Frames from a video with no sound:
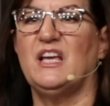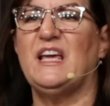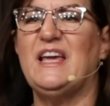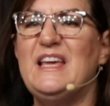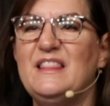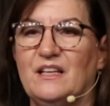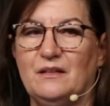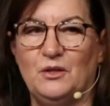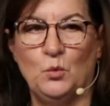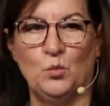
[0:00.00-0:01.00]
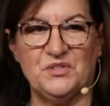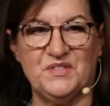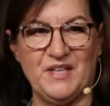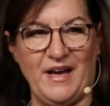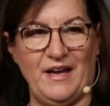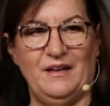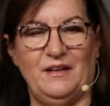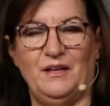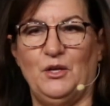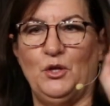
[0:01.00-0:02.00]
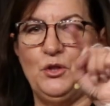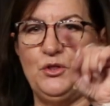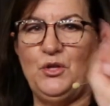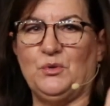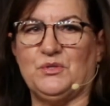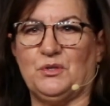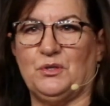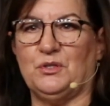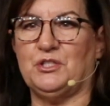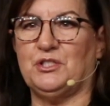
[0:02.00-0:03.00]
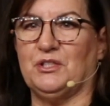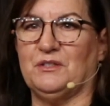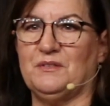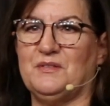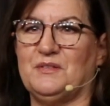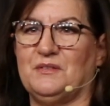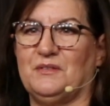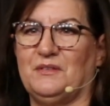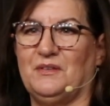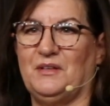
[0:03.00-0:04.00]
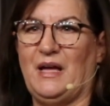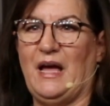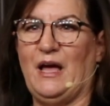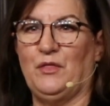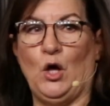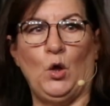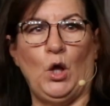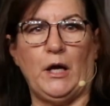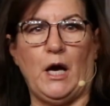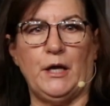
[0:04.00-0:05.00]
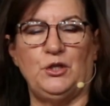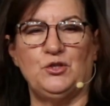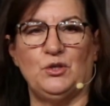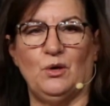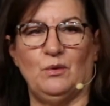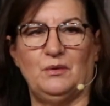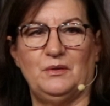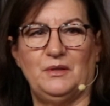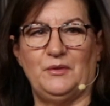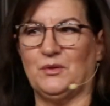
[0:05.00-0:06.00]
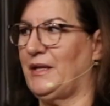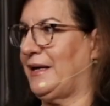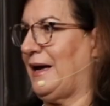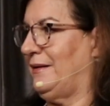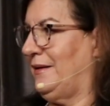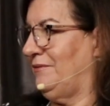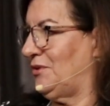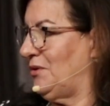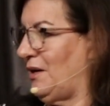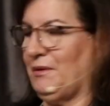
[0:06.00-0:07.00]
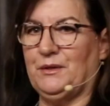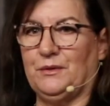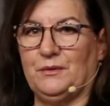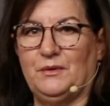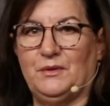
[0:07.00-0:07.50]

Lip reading: Heathen will say, those are Christians. And they'll, how did you know? And they're like, I don't even know how I know.